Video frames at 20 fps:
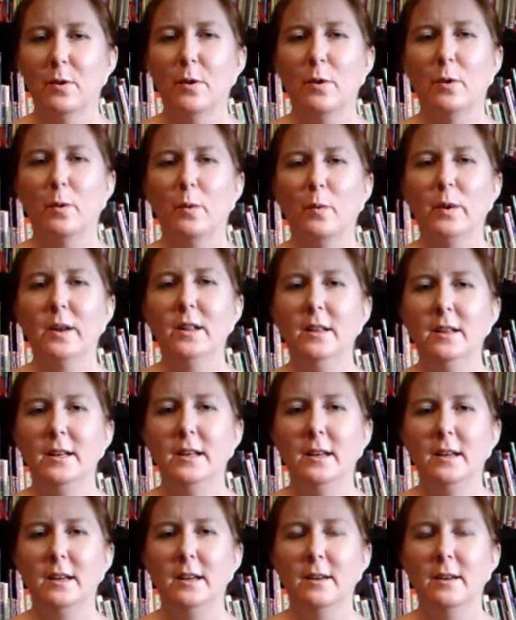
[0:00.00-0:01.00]
or will
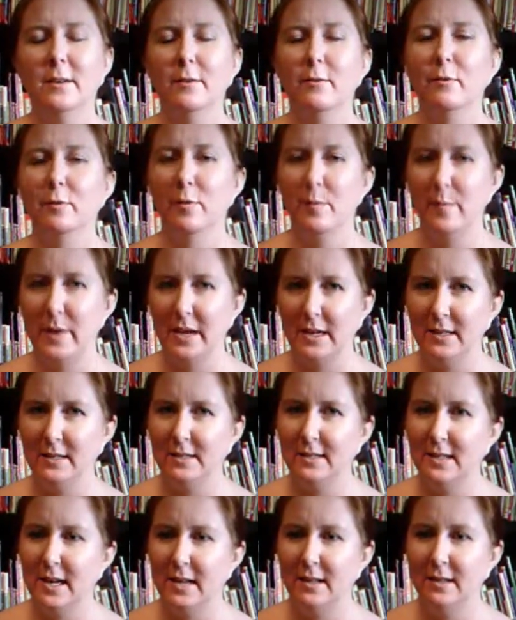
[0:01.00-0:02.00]
he remain
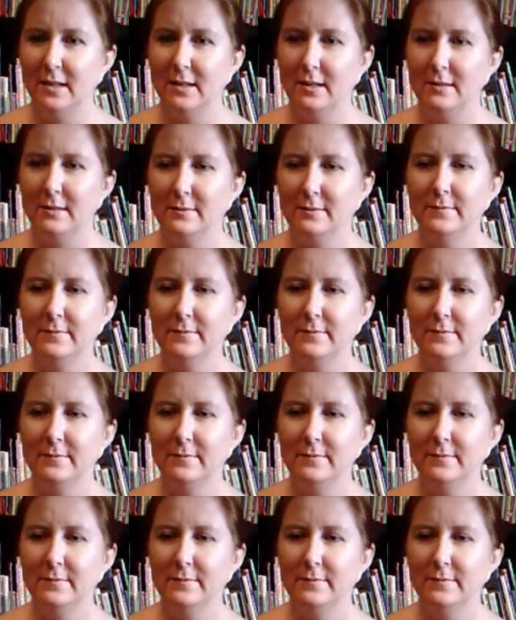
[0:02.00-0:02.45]
silent?